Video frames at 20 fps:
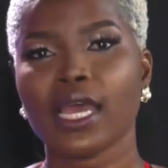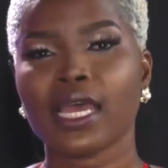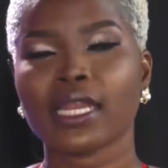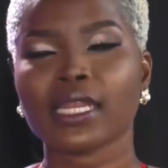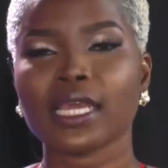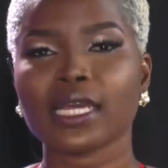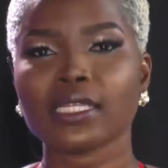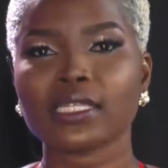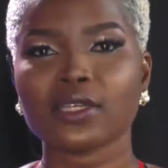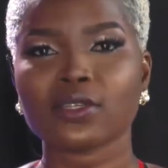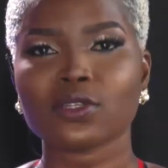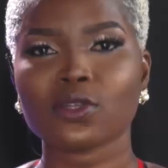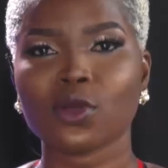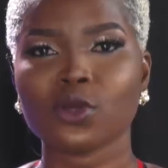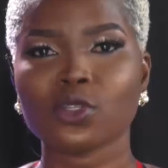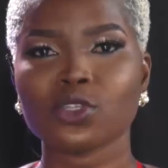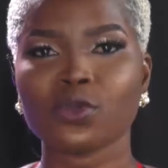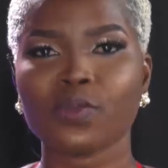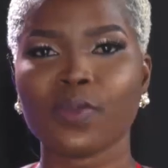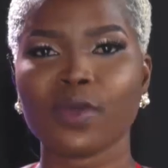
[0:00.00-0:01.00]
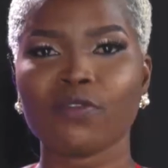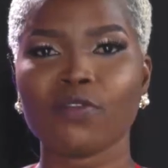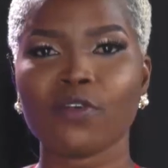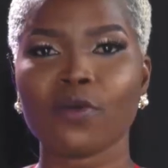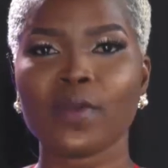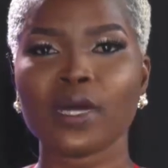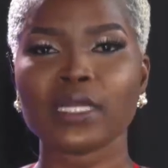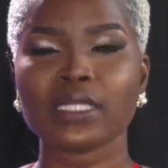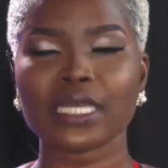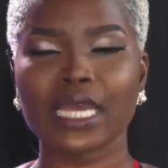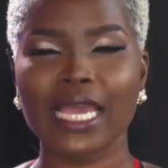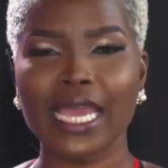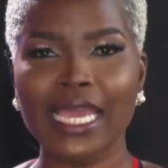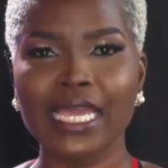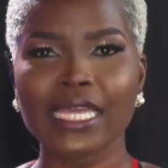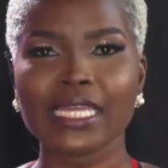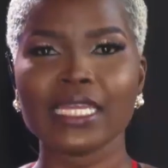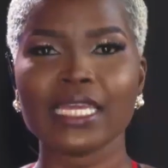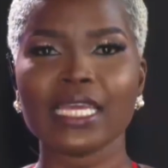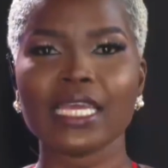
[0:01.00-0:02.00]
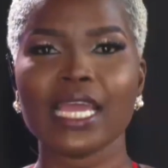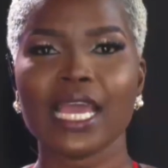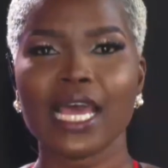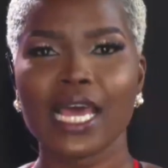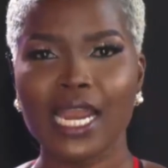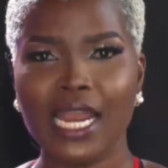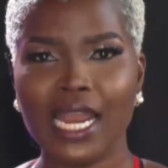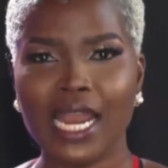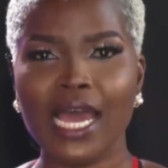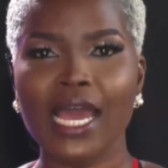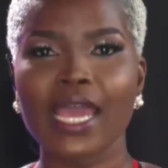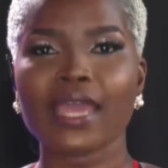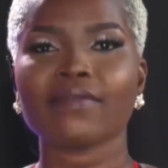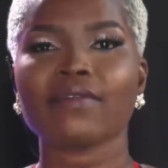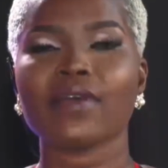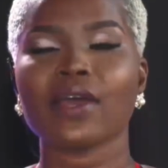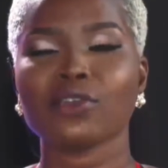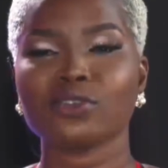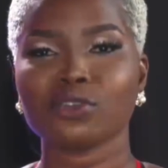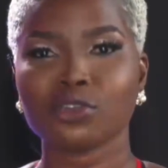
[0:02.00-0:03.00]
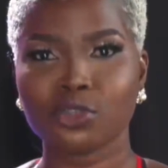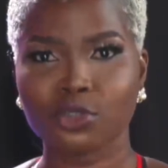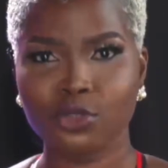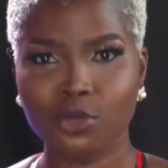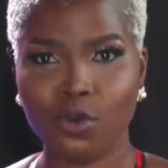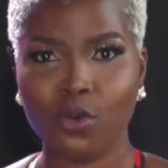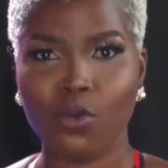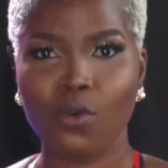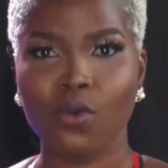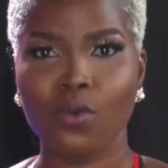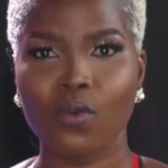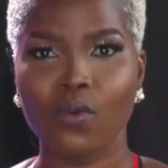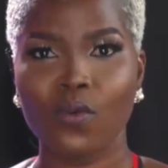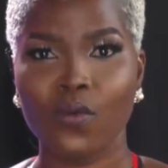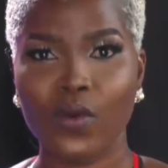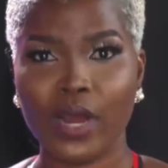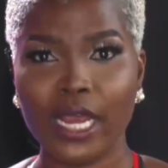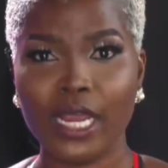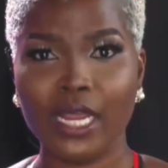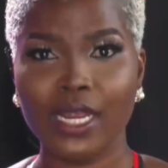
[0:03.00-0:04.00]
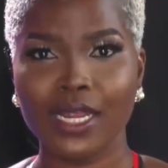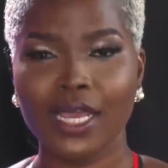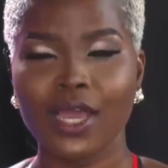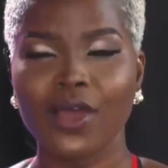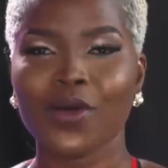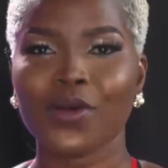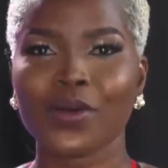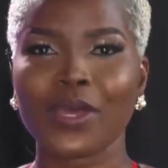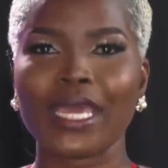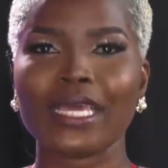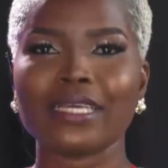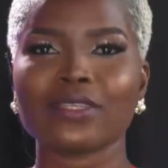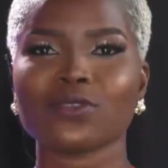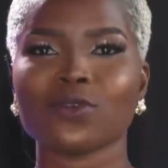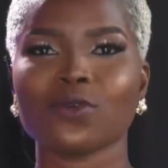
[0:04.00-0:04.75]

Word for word: and get a slot to perform at any live show. Right? Okay.